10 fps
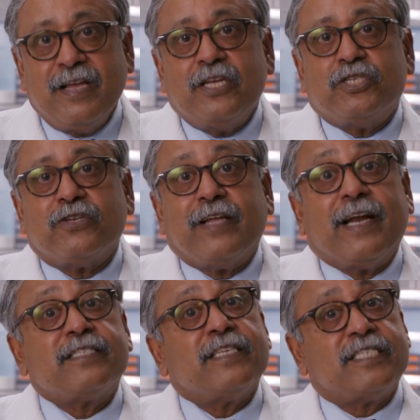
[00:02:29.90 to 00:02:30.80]
So that
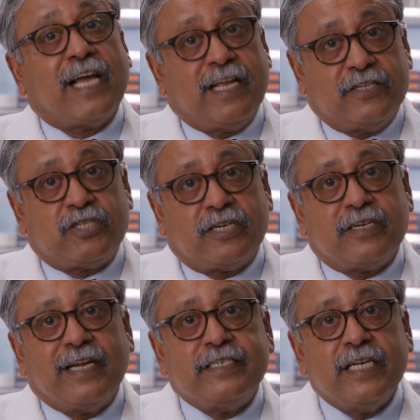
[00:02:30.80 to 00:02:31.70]
is the silencer.
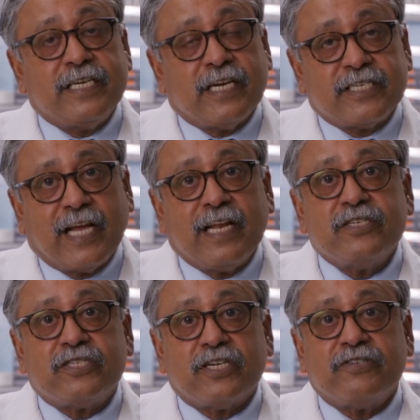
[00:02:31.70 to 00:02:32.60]
And TTR
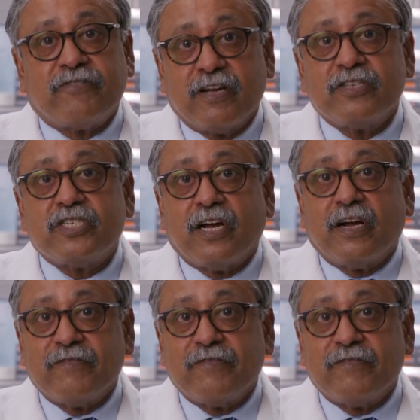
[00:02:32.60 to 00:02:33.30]
silencer drugs are